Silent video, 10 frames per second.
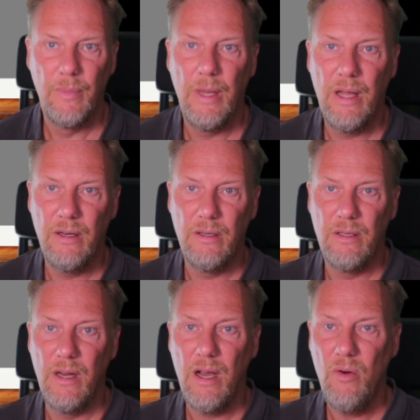
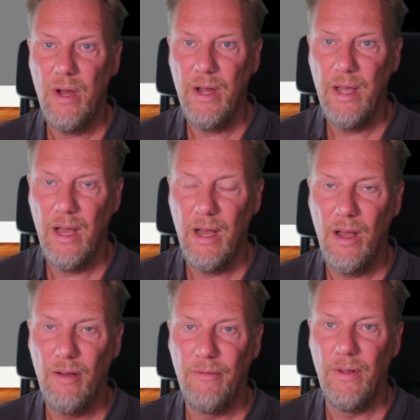And now I
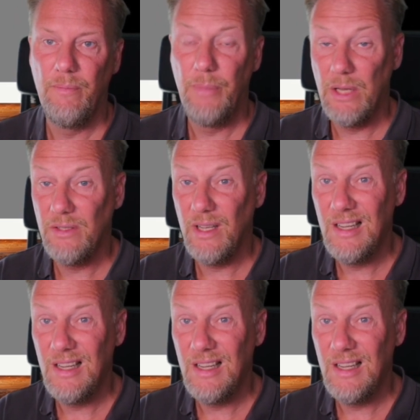have, because I